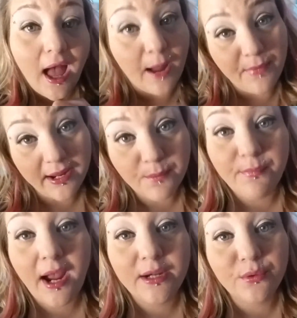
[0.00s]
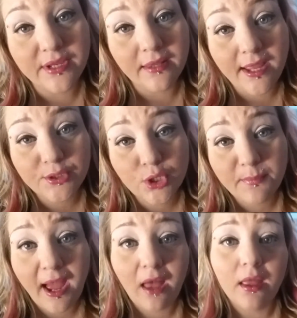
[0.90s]
I might combine it with the Electric
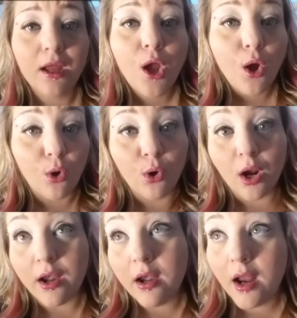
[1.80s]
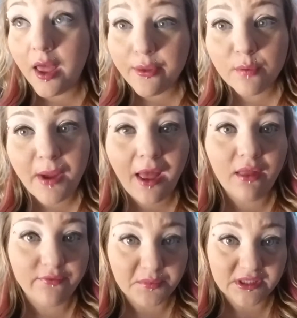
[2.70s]
palette or another
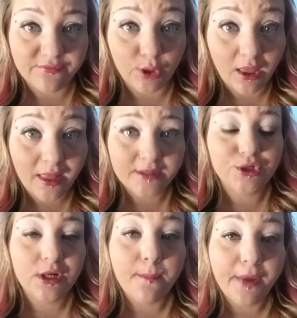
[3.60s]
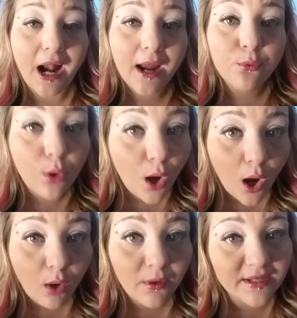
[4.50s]
palette from a different collection, but I will
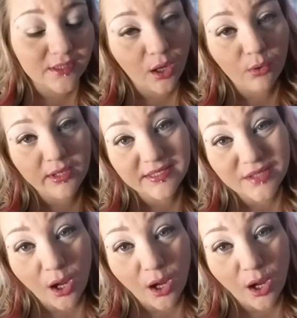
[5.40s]
always, always,